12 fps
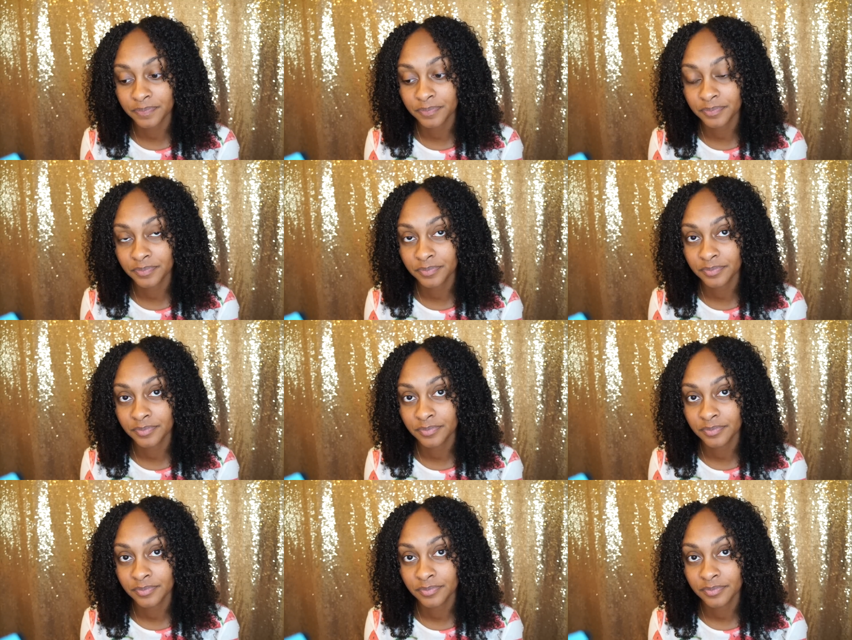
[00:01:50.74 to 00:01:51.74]

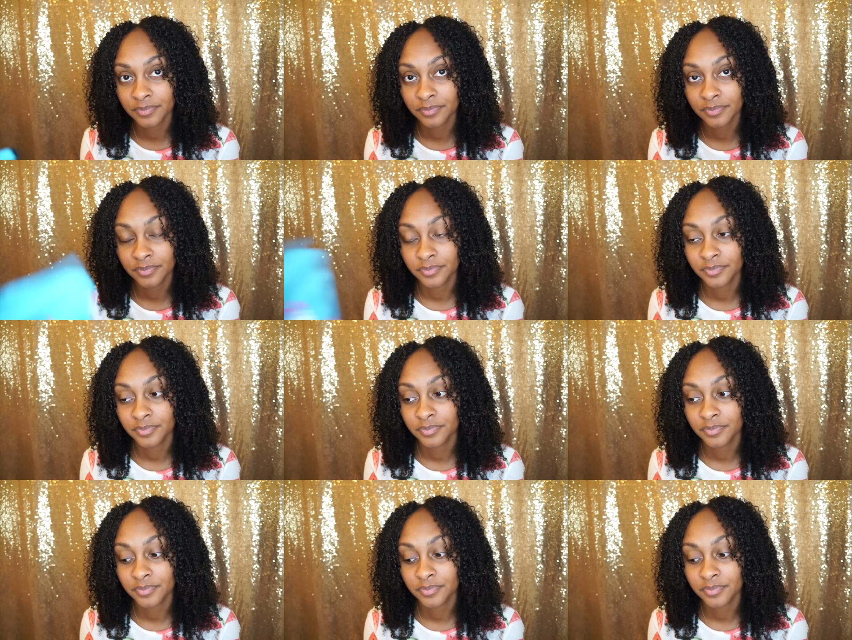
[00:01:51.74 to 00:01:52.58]
No one is speaking in this clip.